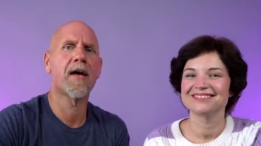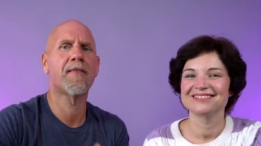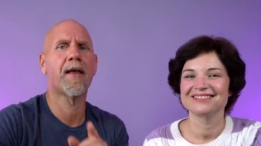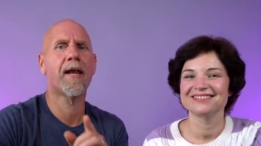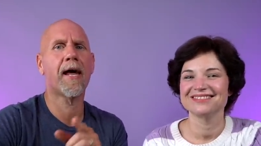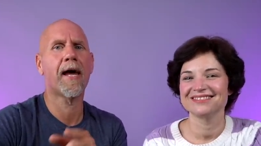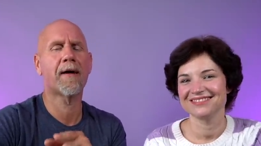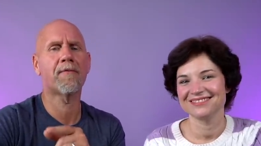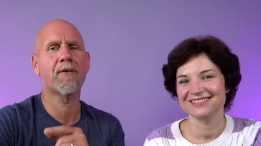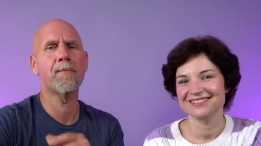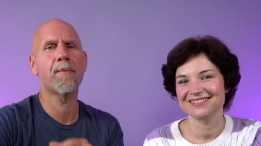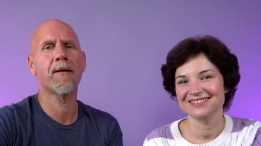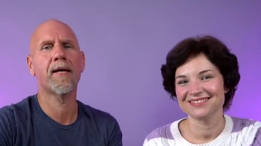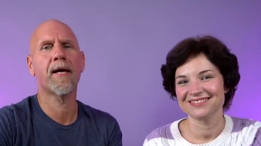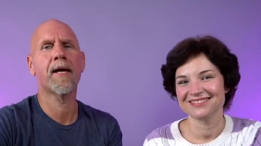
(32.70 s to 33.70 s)
Speaker 1: and then every
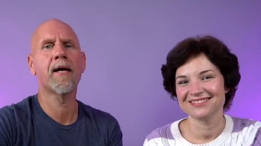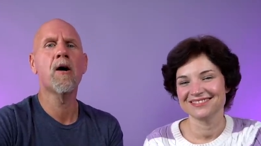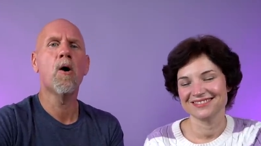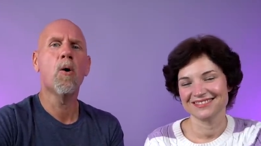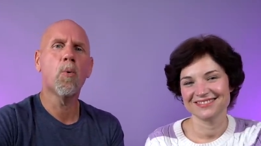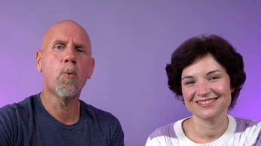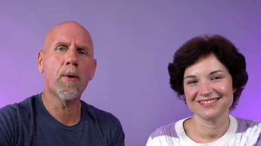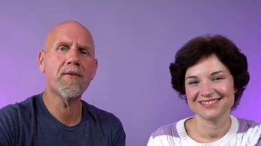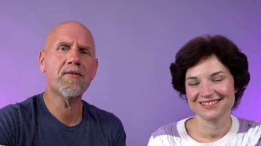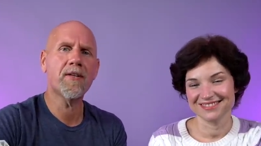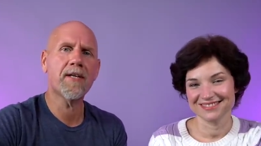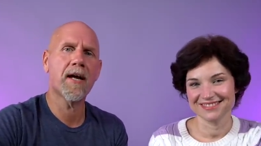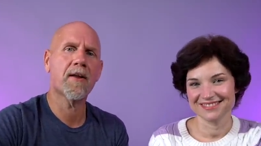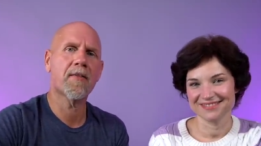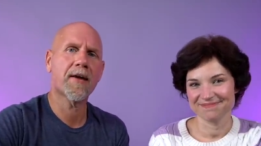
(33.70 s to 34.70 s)
Monday, we sit
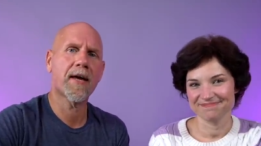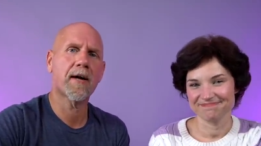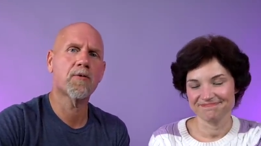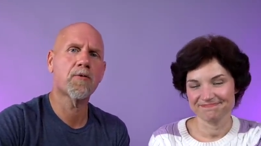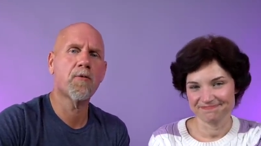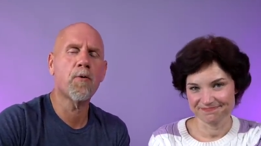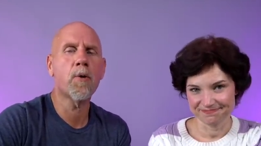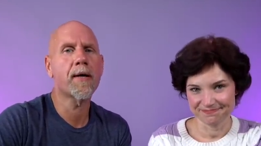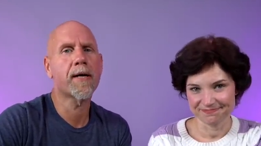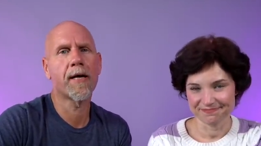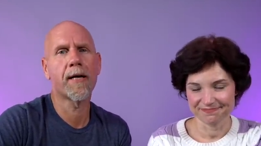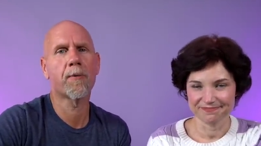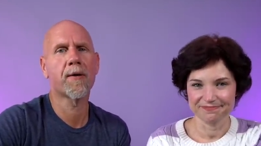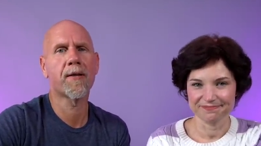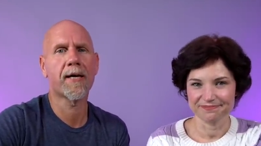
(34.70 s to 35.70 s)
down on the couch for
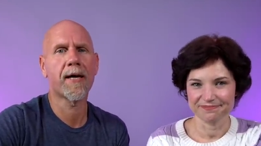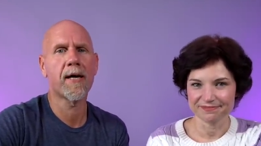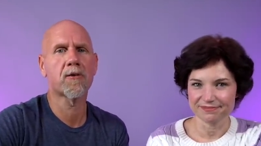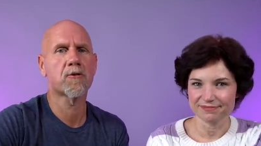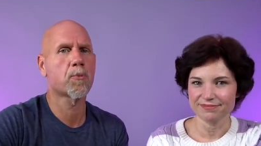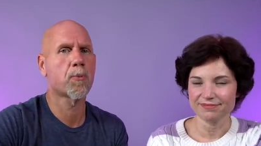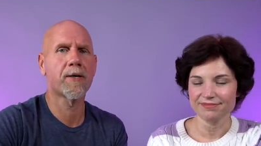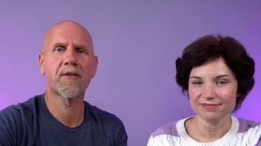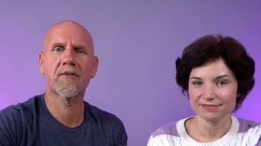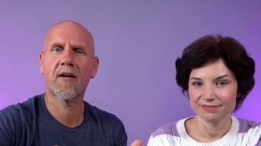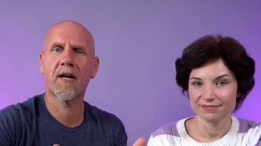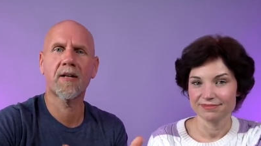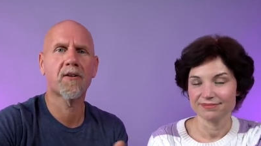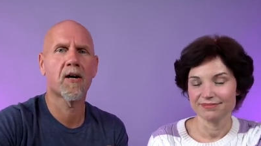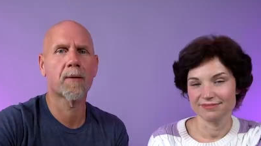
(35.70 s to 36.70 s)
Keto on the Couch. We just
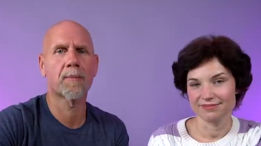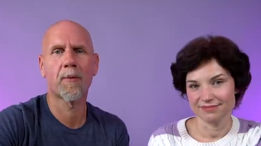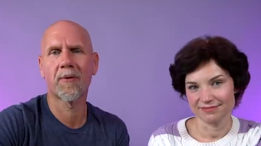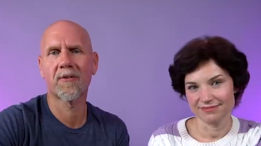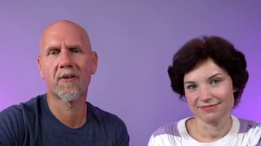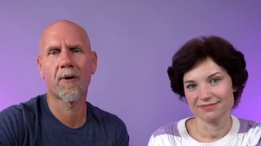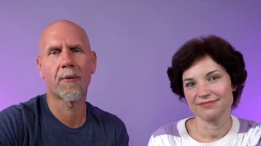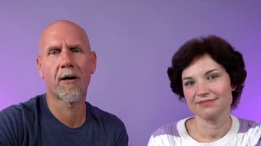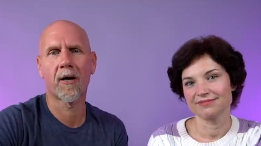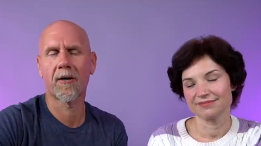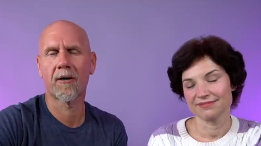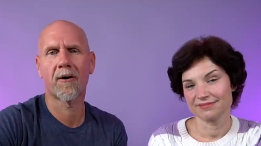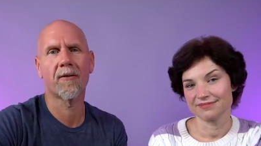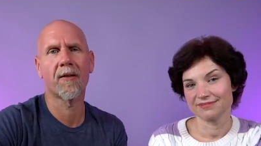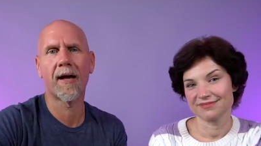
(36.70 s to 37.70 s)
kind of talk about what's going on
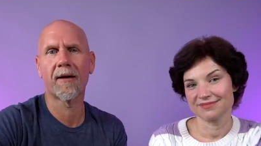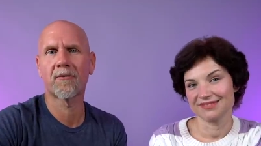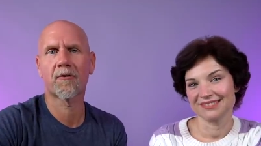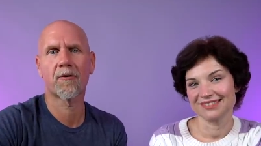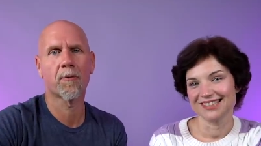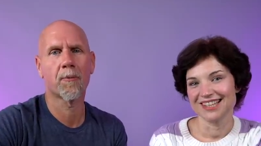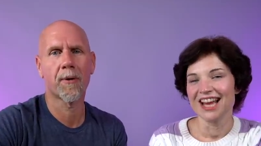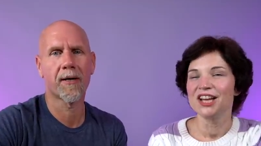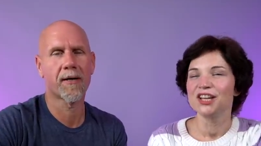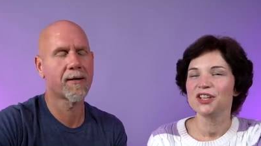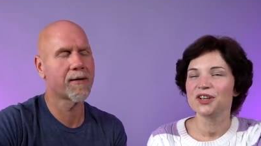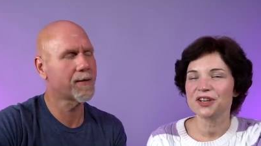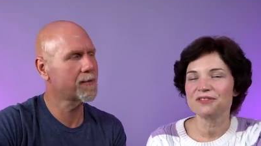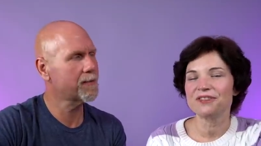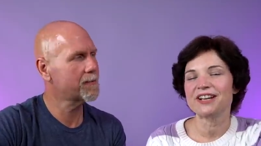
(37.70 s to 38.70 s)
in our lives for the week.
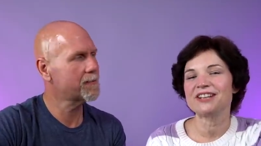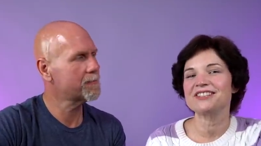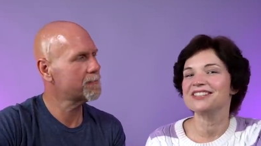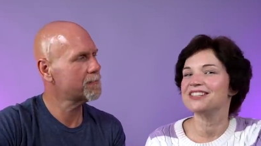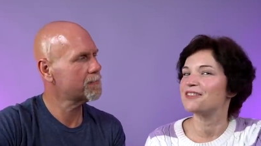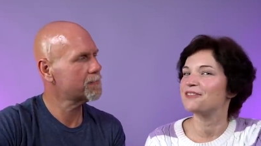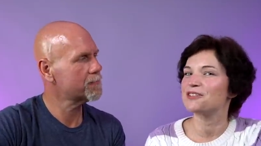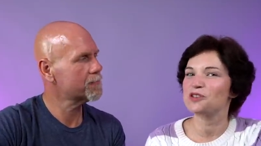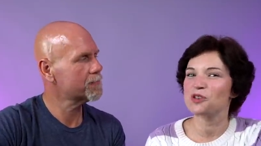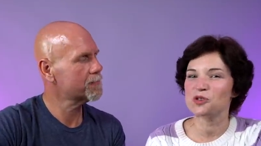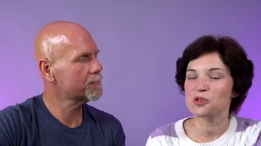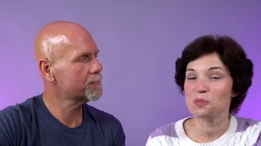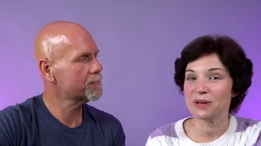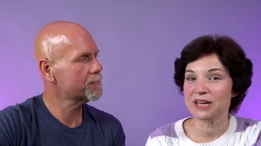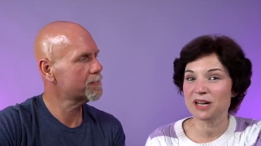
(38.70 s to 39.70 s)
Speaker 2: You can find us in different
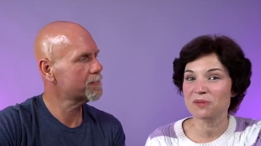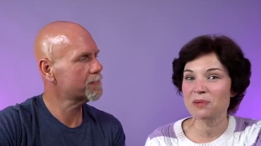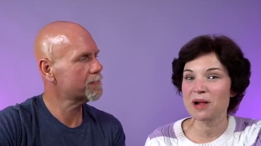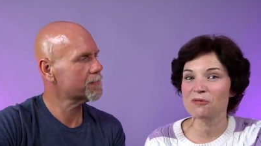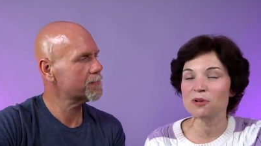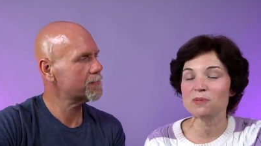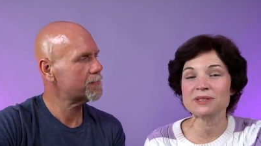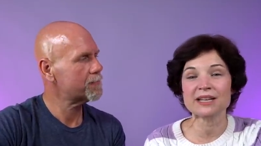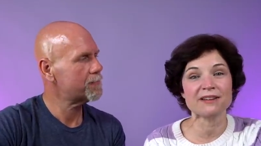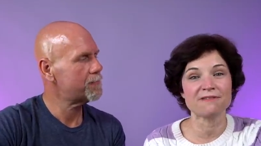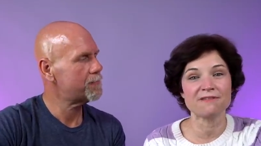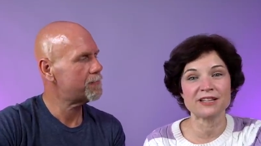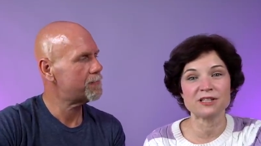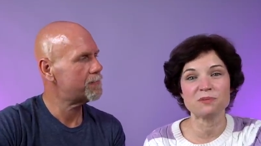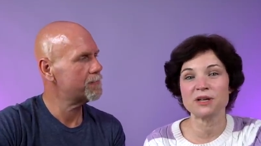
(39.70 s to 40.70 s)
social media platforms like
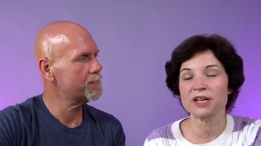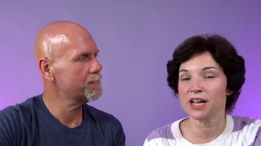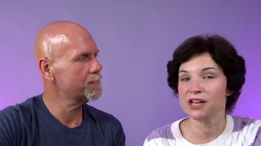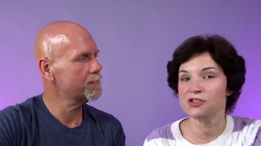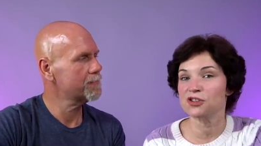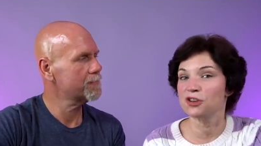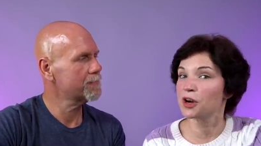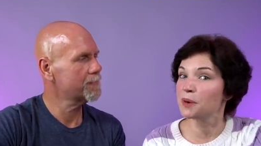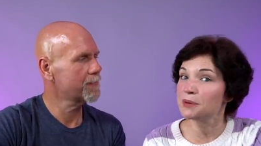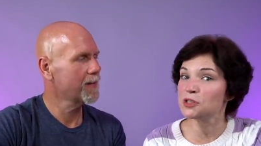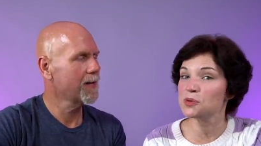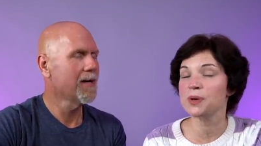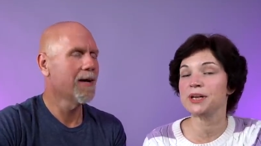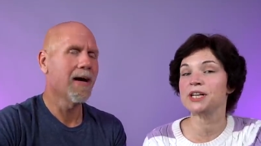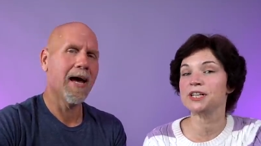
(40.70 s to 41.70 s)
Facebook, Instagram, and
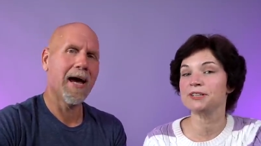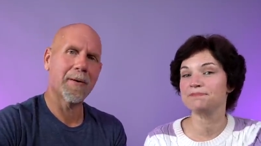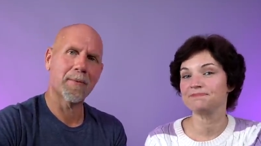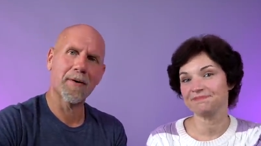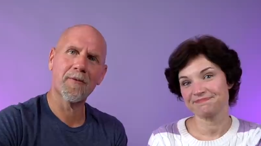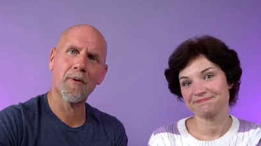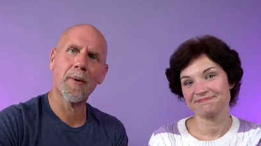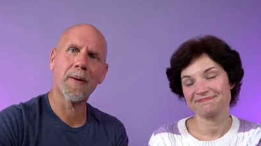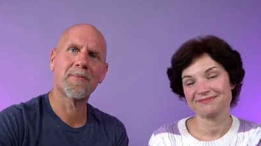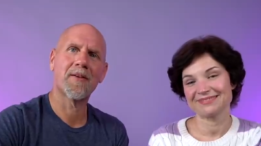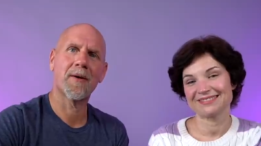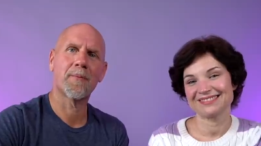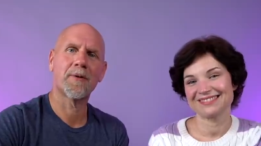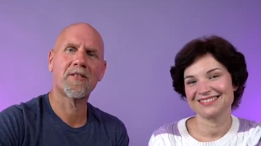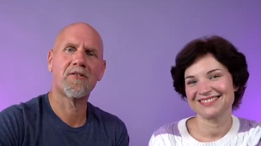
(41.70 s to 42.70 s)
Twitter.
Speaker 1: And we have a
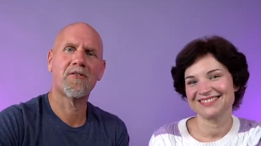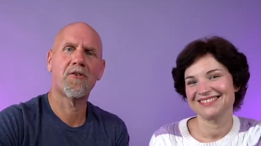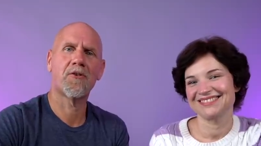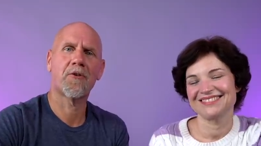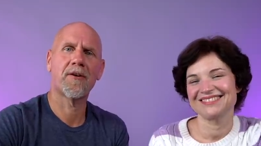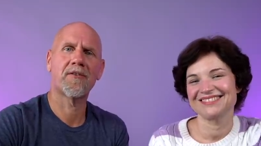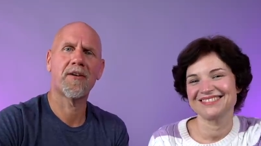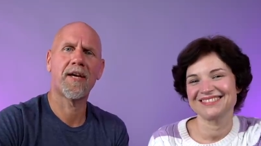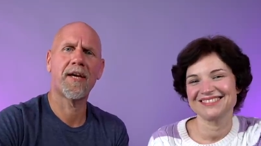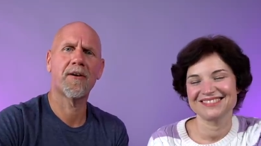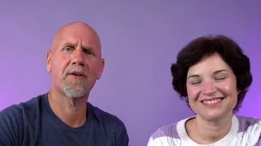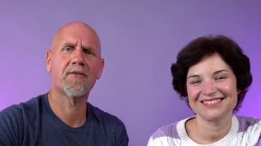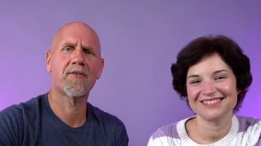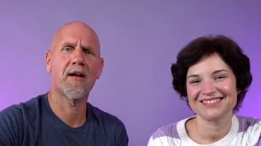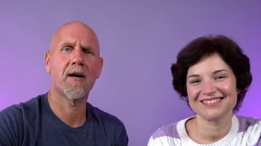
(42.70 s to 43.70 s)
website, which is
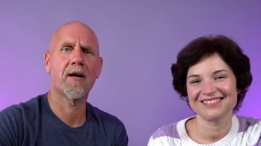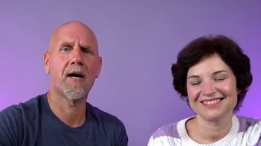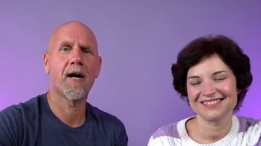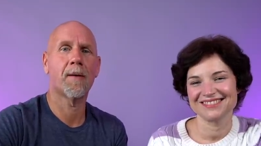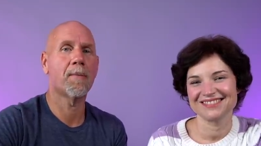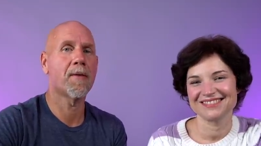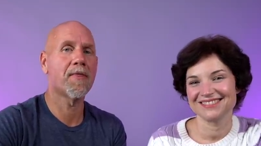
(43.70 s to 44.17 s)
twocrazyketos.com.